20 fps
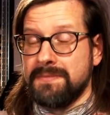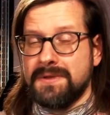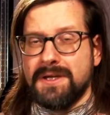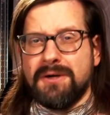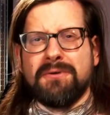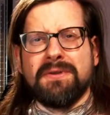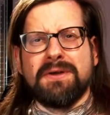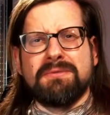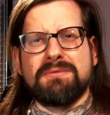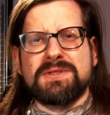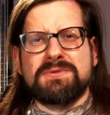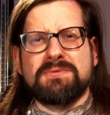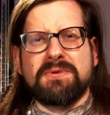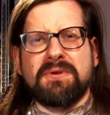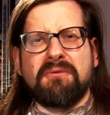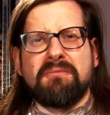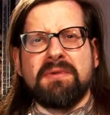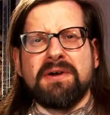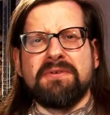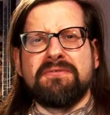Oh, that was one
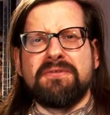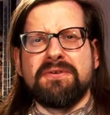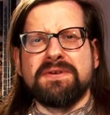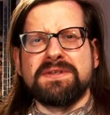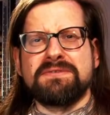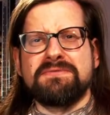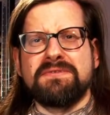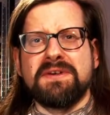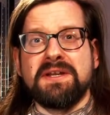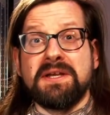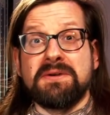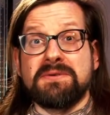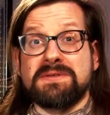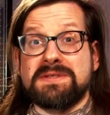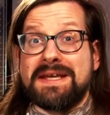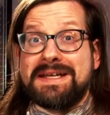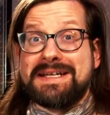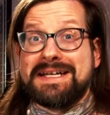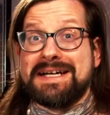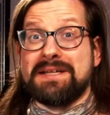of my first videos.
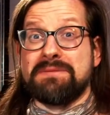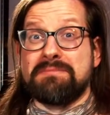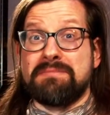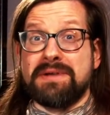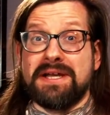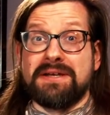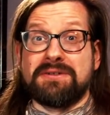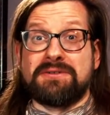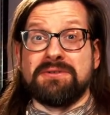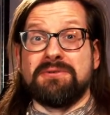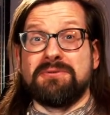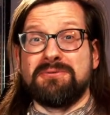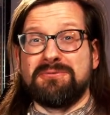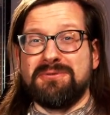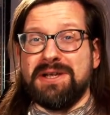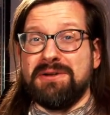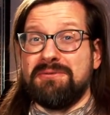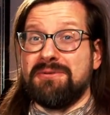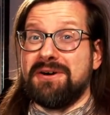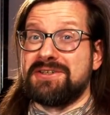I can't bear to
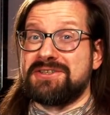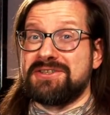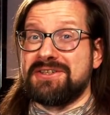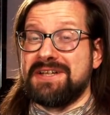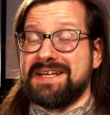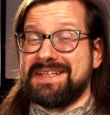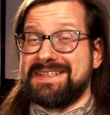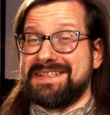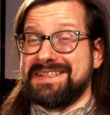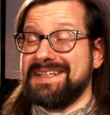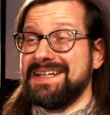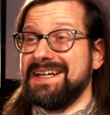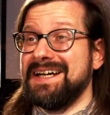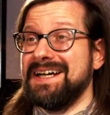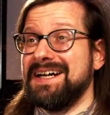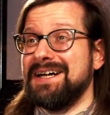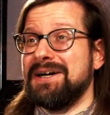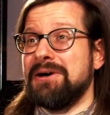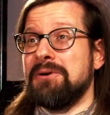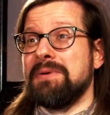rewatch that.
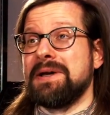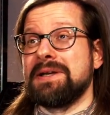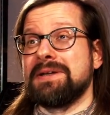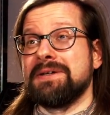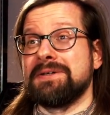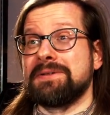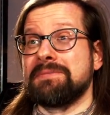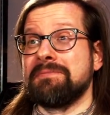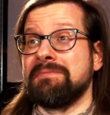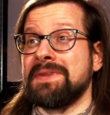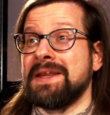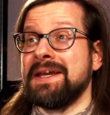Oh my god.